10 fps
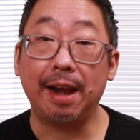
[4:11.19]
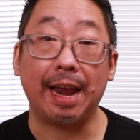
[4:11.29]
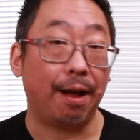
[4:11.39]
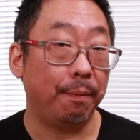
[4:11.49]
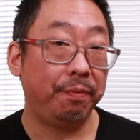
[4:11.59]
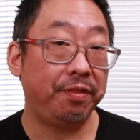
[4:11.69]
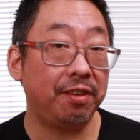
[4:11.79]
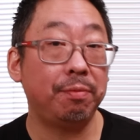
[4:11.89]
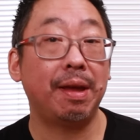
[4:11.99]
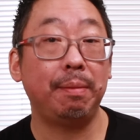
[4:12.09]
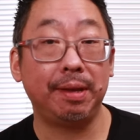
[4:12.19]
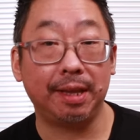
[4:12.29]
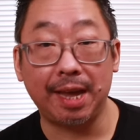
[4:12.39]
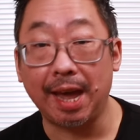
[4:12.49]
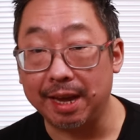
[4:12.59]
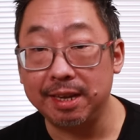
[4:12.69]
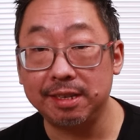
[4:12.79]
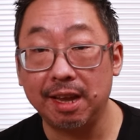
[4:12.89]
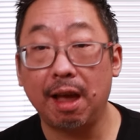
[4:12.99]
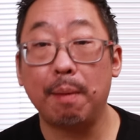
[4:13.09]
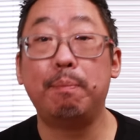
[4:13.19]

Now, this may be the case,